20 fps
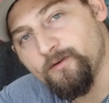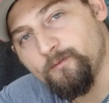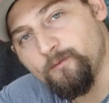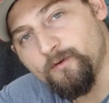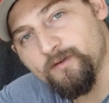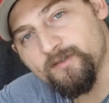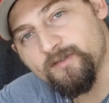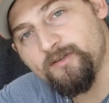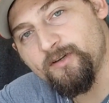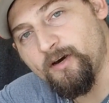
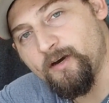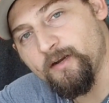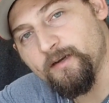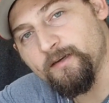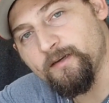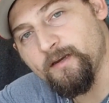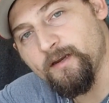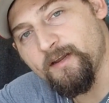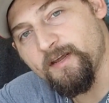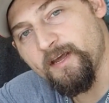was
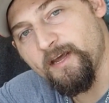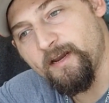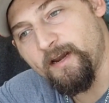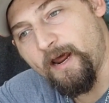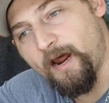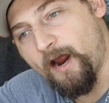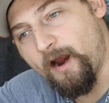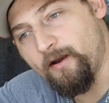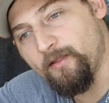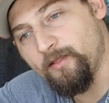done and
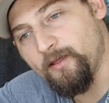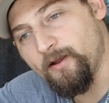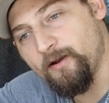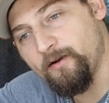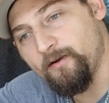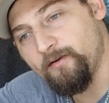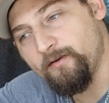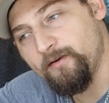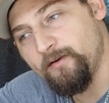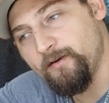out of there.